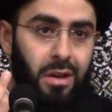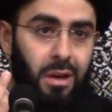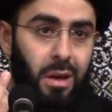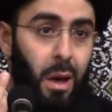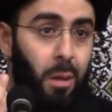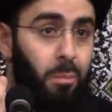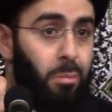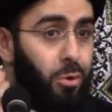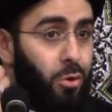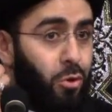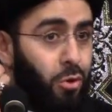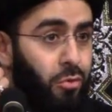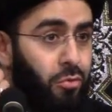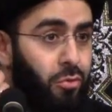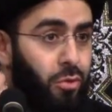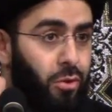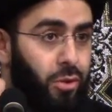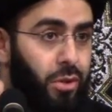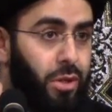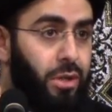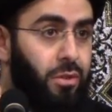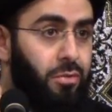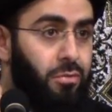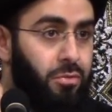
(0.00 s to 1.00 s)
A beautiful
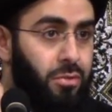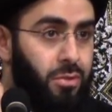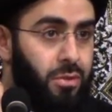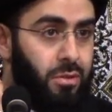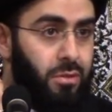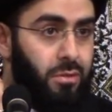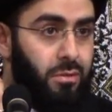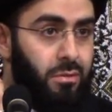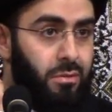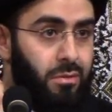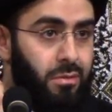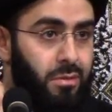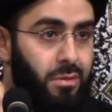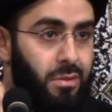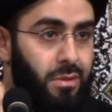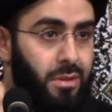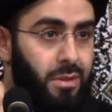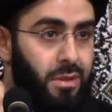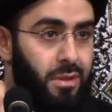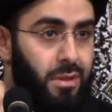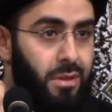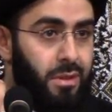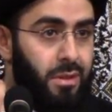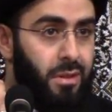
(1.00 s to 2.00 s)
gift.
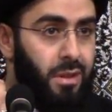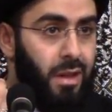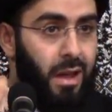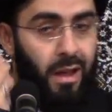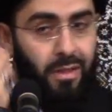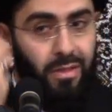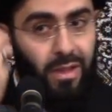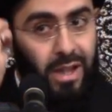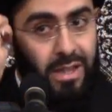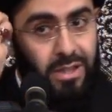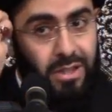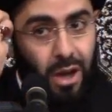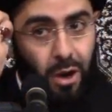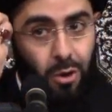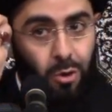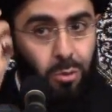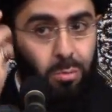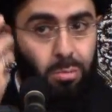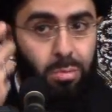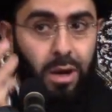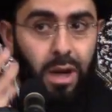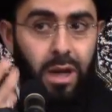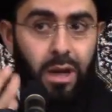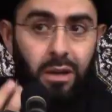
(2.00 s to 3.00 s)
And that's our
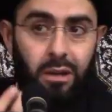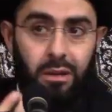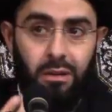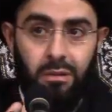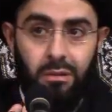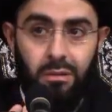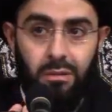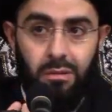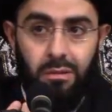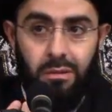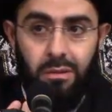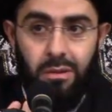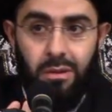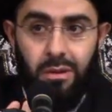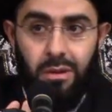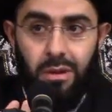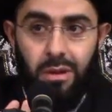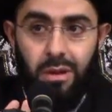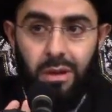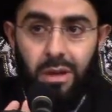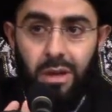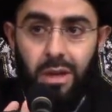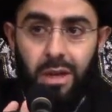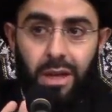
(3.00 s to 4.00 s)
brain.
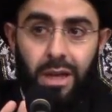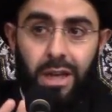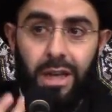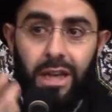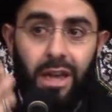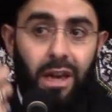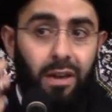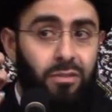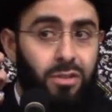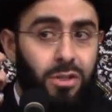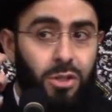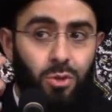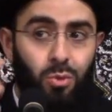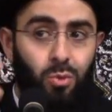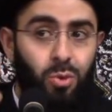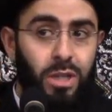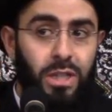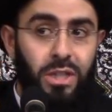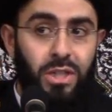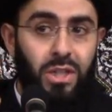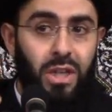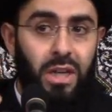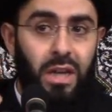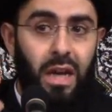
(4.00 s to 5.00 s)
He gave us
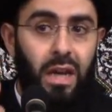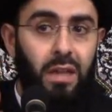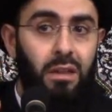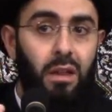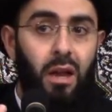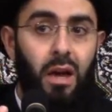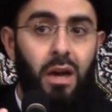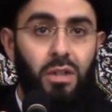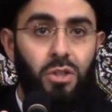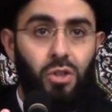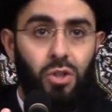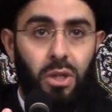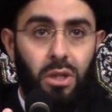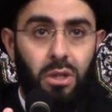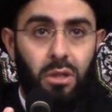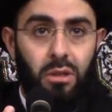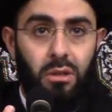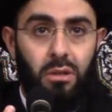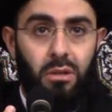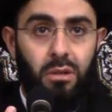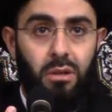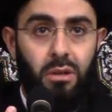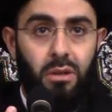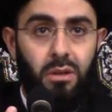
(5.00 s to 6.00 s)
reason and
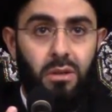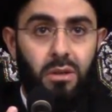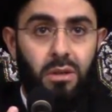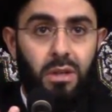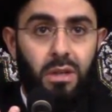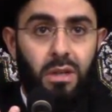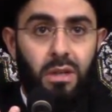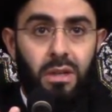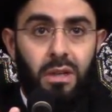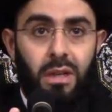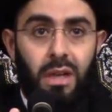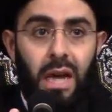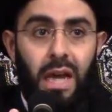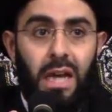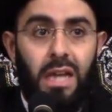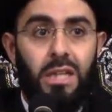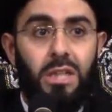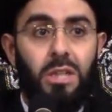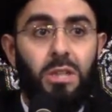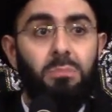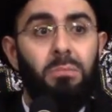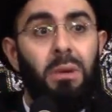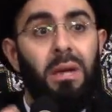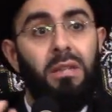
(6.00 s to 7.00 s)
logic. And
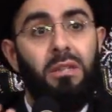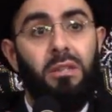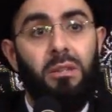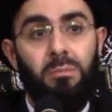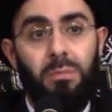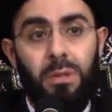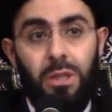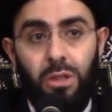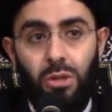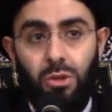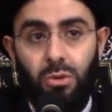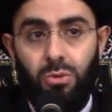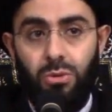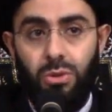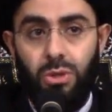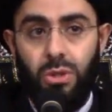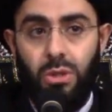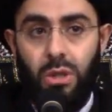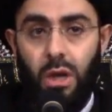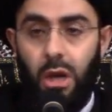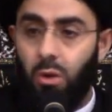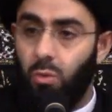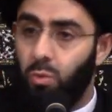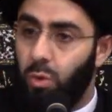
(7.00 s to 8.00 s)
it's meant to be
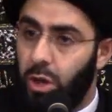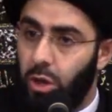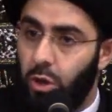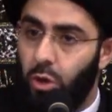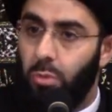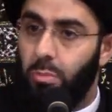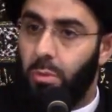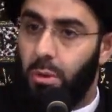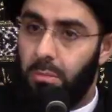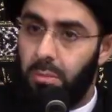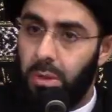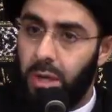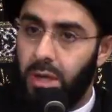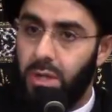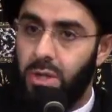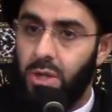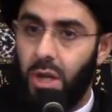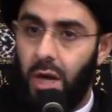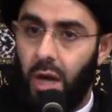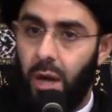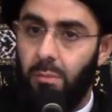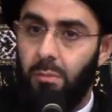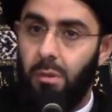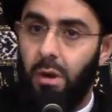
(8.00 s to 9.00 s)
used. And we human beings,
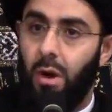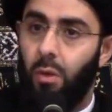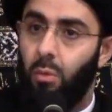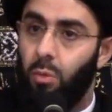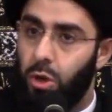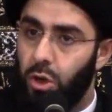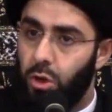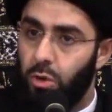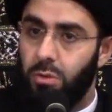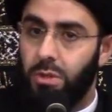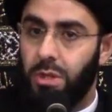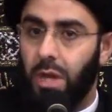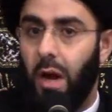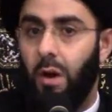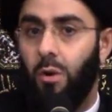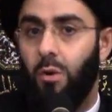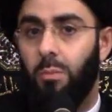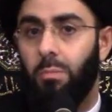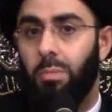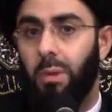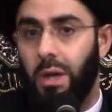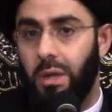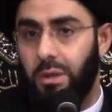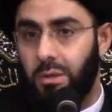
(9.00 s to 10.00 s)
alhamdulillah, we use our
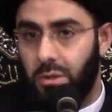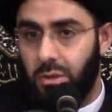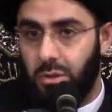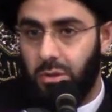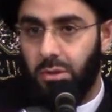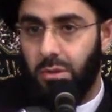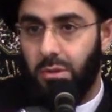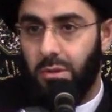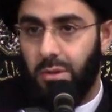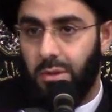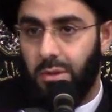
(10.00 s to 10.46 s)
brains.